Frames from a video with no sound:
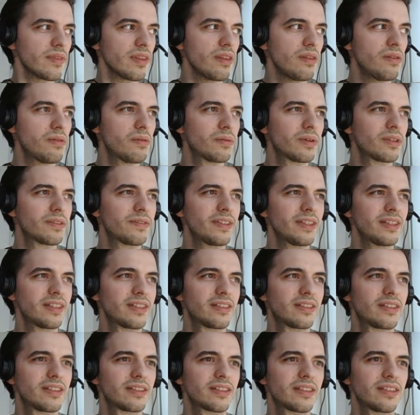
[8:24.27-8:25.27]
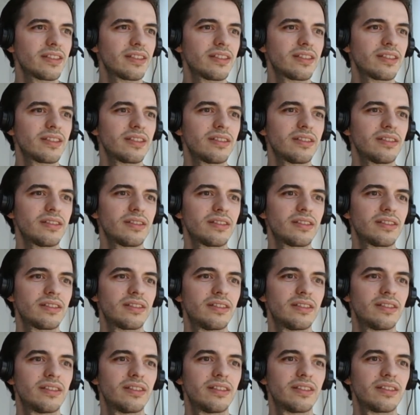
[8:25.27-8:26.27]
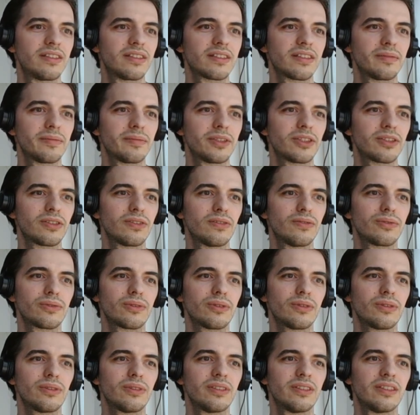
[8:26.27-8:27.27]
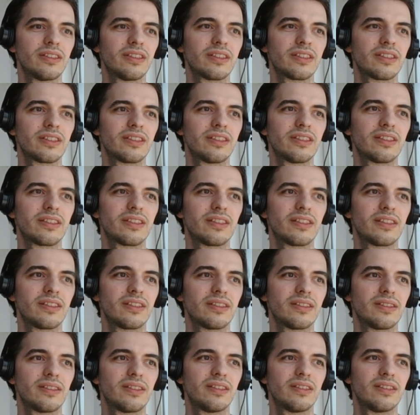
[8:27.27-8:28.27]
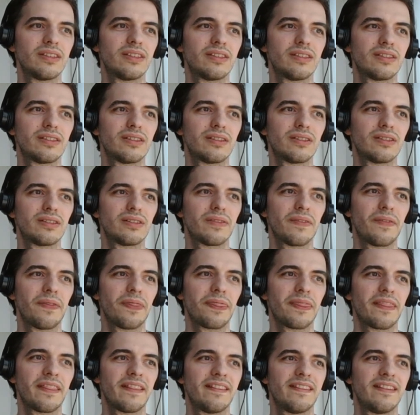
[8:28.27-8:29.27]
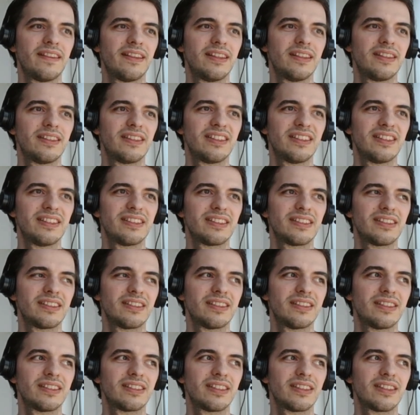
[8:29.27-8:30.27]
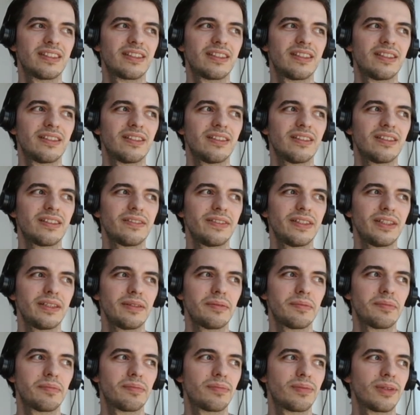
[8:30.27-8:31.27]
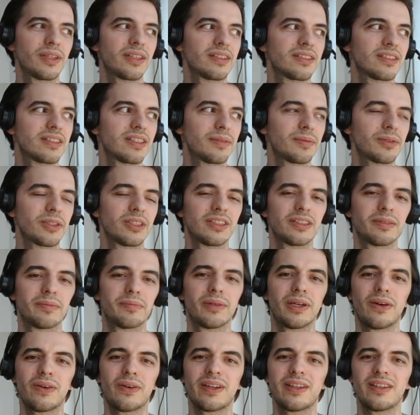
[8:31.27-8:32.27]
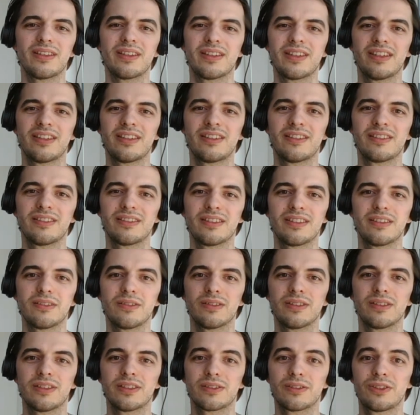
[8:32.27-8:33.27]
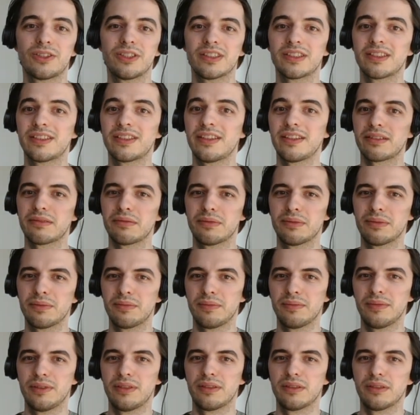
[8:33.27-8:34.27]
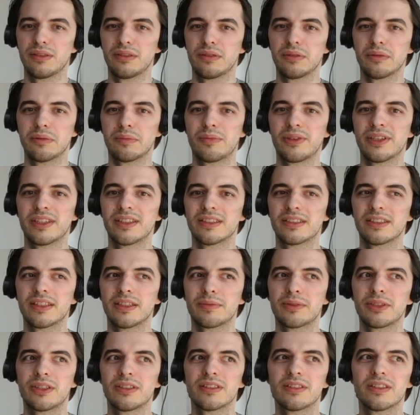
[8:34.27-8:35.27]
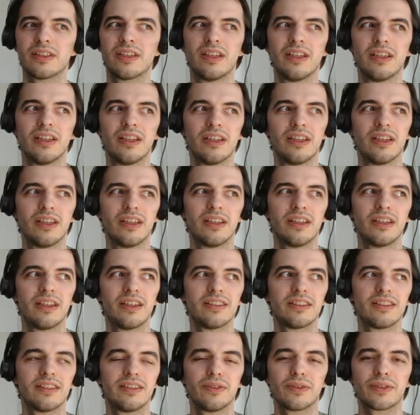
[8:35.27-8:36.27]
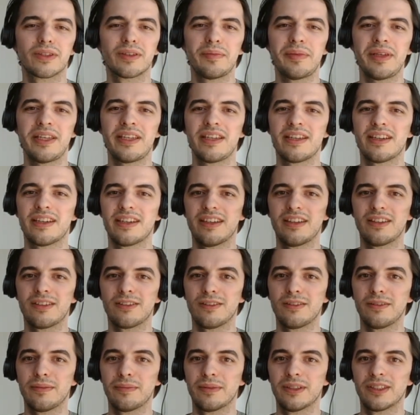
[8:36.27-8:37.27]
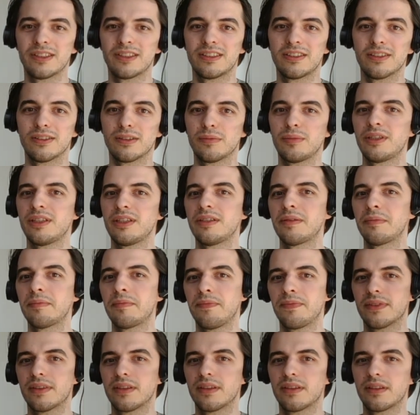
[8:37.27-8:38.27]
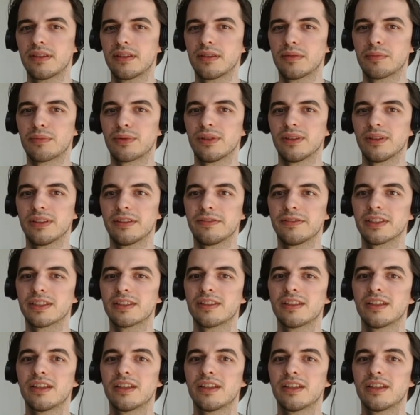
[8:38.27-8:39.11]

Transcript: one thing that does get mentioned overall is that uh, is that a lot of the preconceptions about idleness are just that, preconceptions. As in, you can be idle but still be prolific.